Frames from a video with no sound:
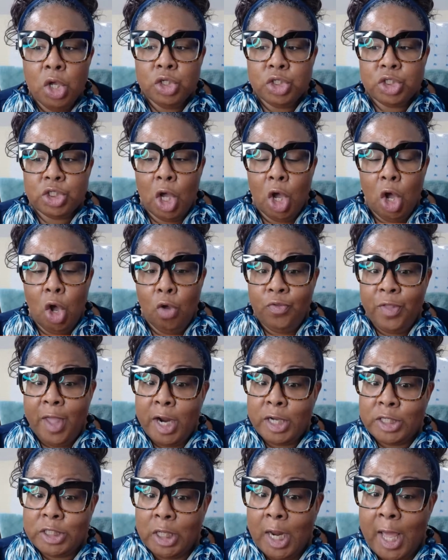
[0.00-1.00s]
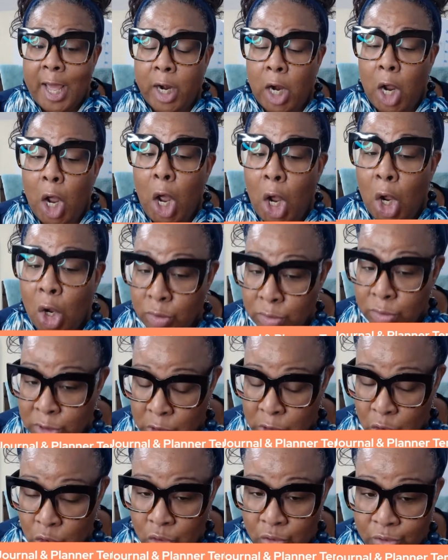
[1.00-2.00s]
So there's a lot of
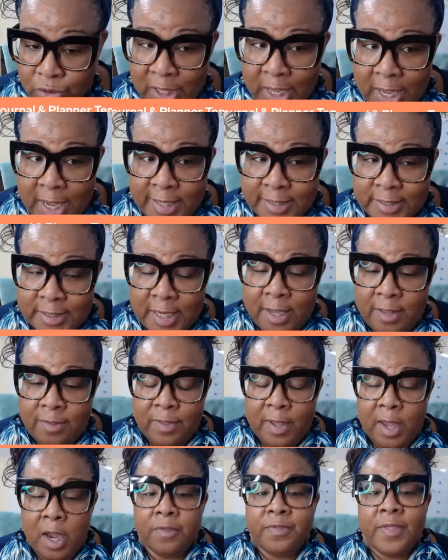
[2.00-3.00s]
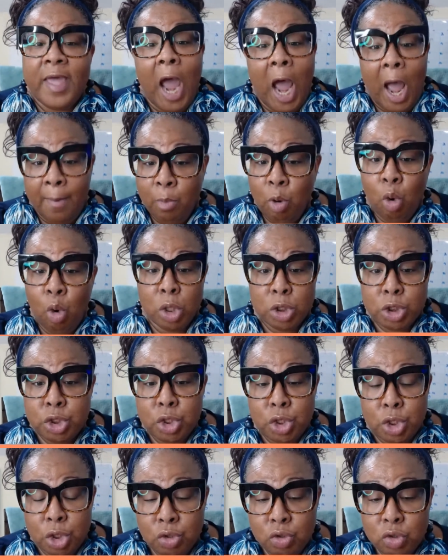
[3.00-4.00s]
homeschool things in there that I'm going to
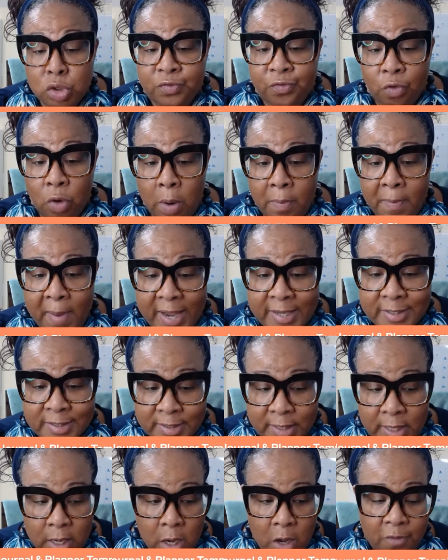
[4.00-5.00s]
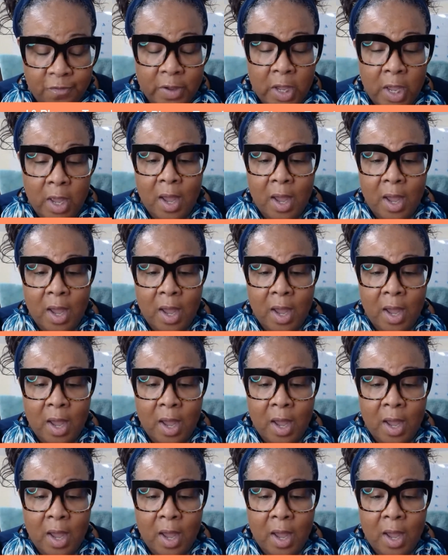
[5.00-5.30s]
use for myself.